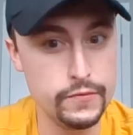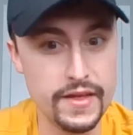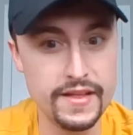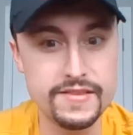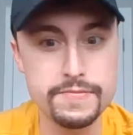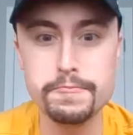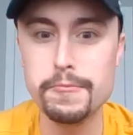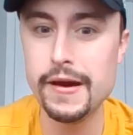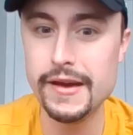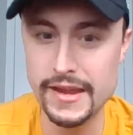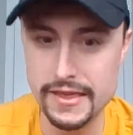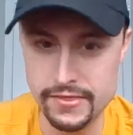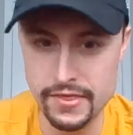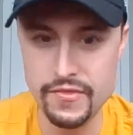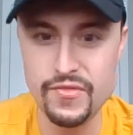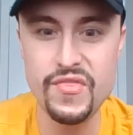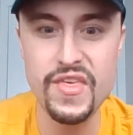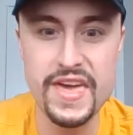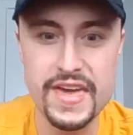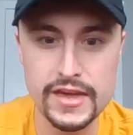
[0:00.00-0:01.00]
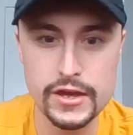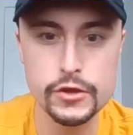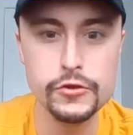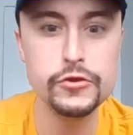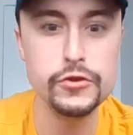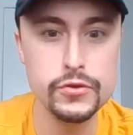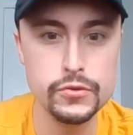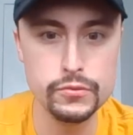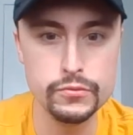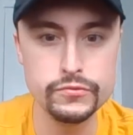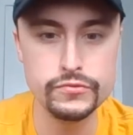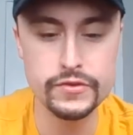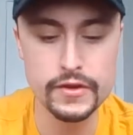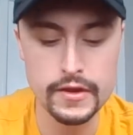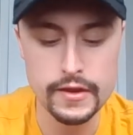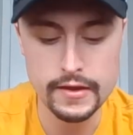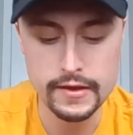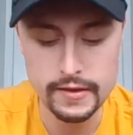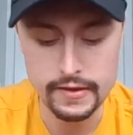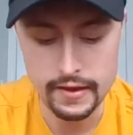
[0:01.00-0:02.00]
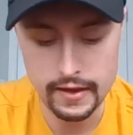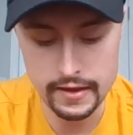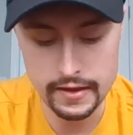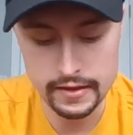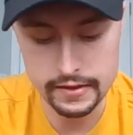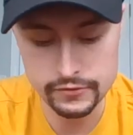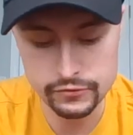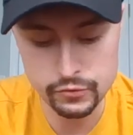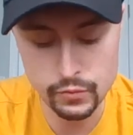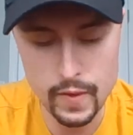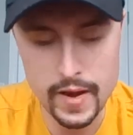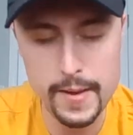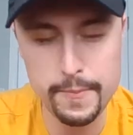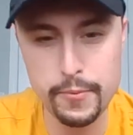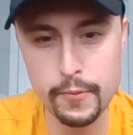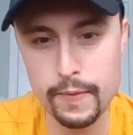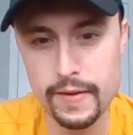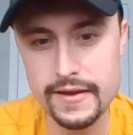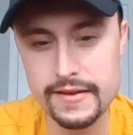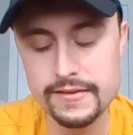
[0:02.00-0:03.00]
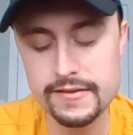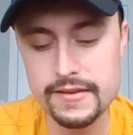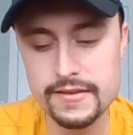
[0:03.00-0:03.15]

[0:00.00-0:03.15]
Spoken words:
That's money that they could use to operate.